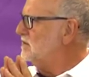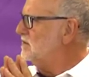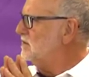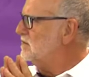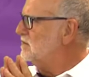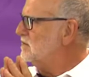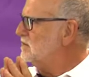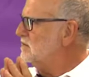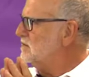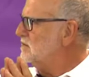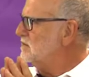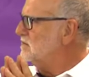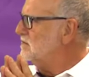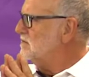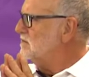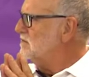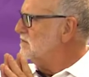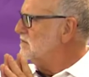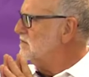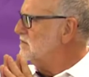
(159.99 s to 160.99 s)

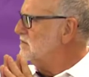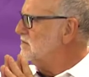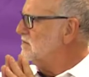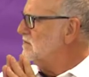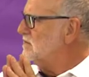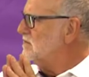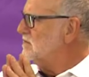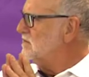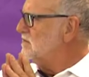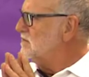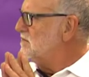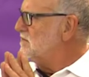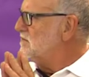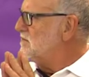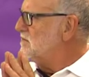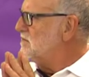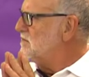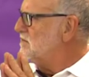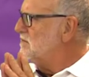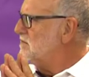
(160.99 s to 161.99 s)

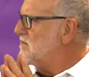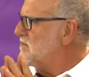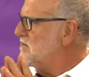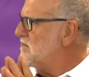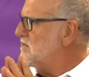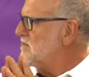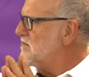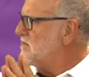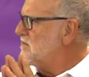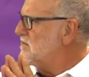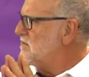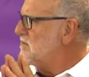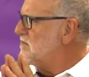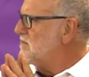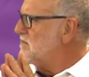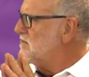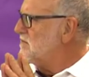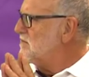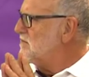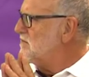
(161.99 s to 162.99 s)

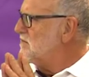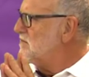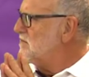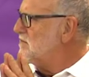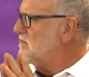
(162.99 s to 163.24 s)
(silent)